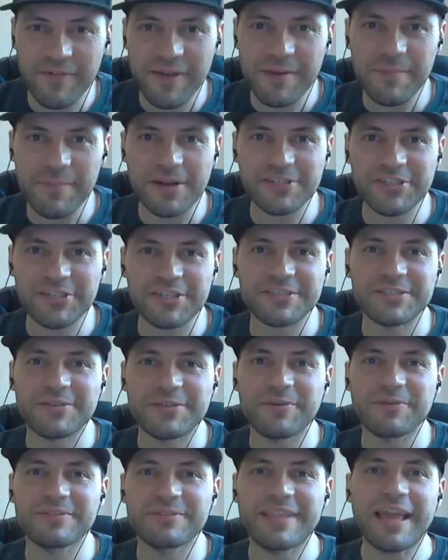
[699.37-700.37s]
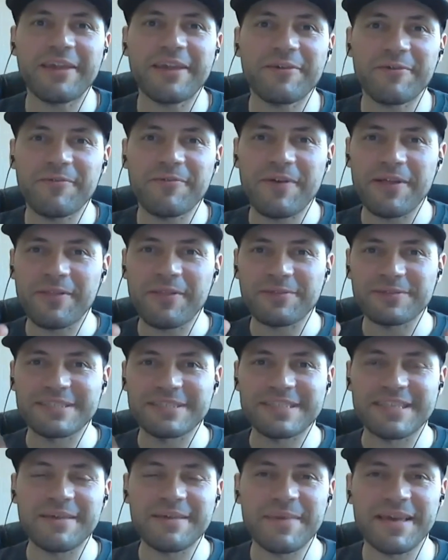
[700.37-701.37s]
you very much. So thank you, fellow
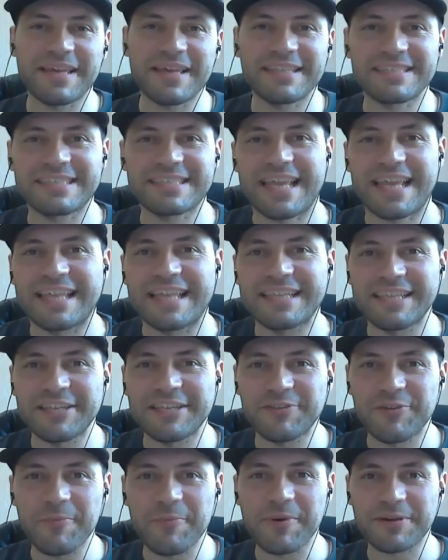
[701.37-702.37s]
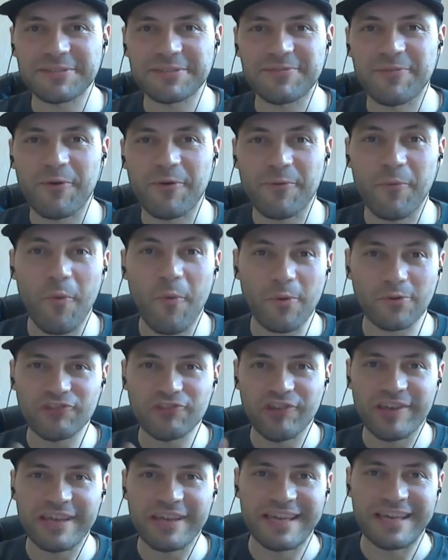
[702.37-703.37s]
Steemians and YouTubers, for
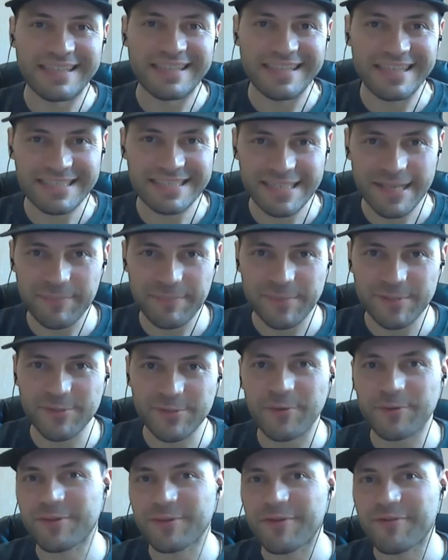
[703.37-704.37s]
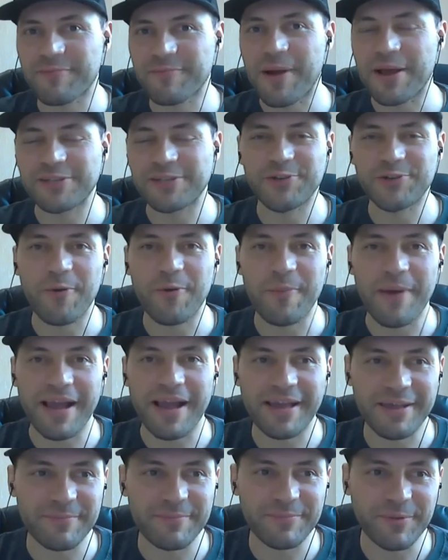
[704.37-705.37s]
watching this episode of my show,
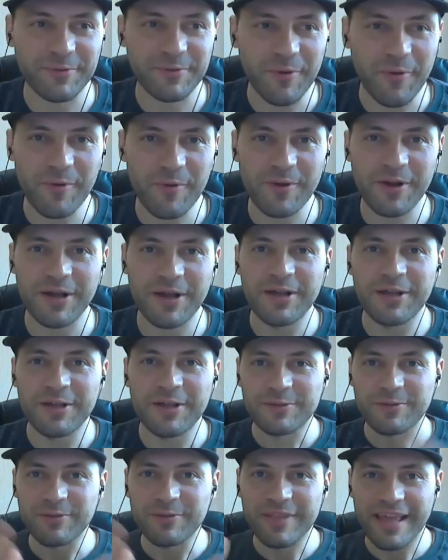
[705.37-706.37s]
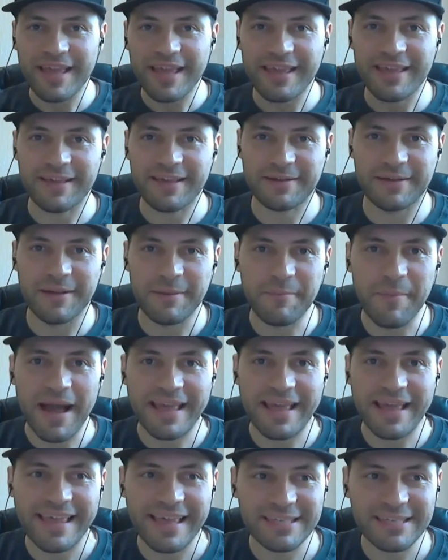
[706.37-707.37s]
My Crypto Talk. Today,
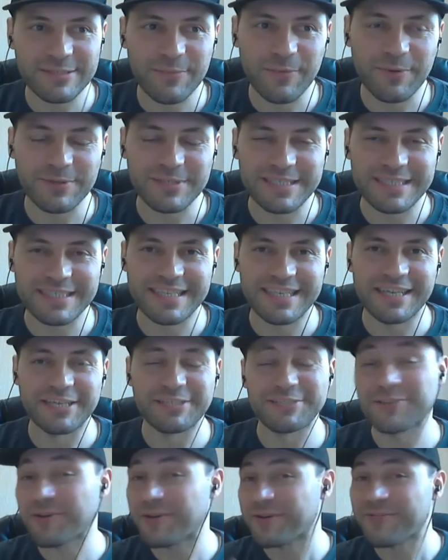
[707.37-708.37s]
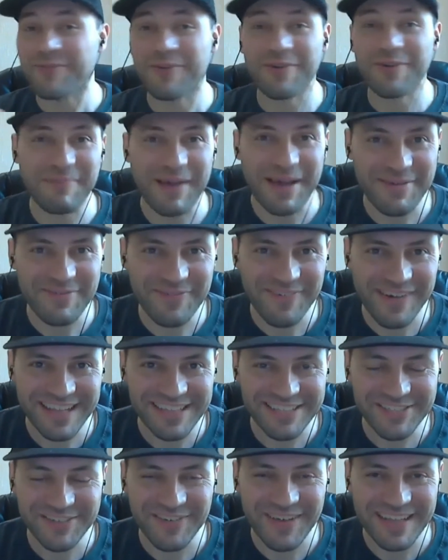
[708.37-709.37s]
my guest was, sorry for my
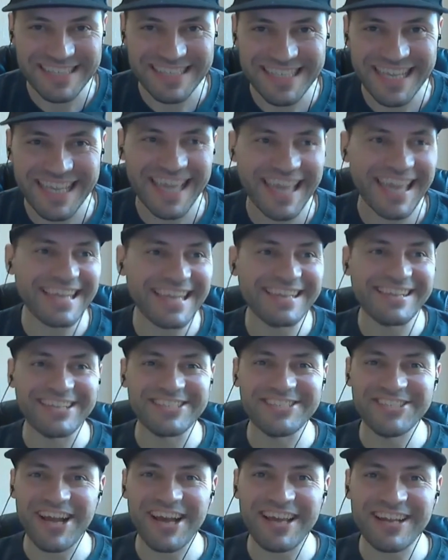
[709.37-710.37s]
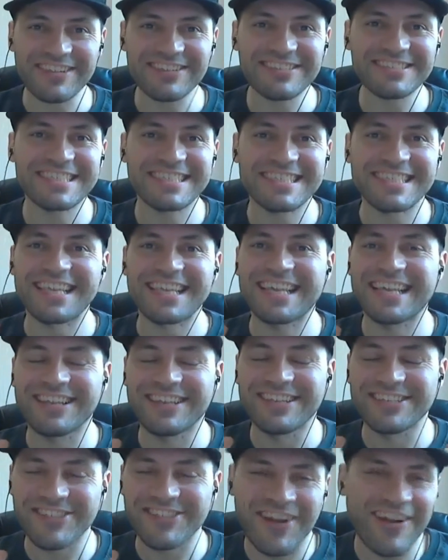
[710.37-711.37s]
French once again, Le Charles.
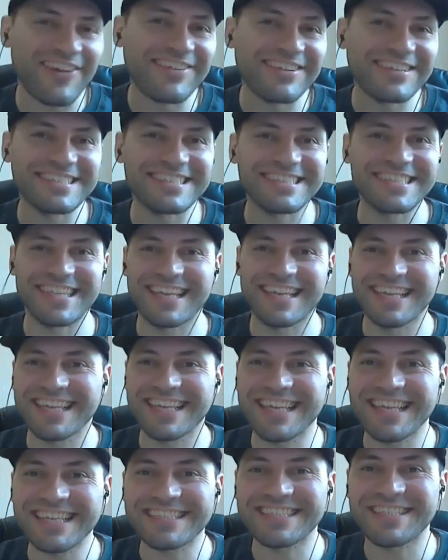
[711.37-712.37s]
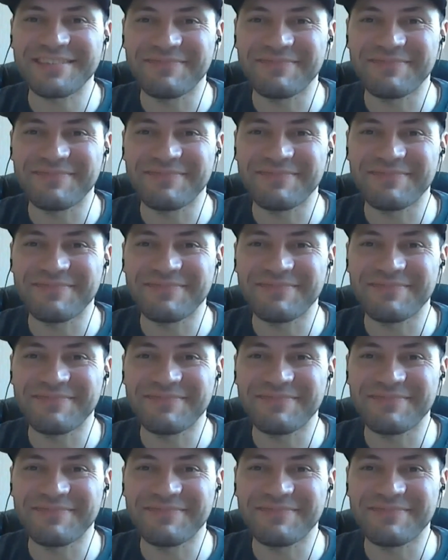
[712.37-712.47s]
Le Charles is.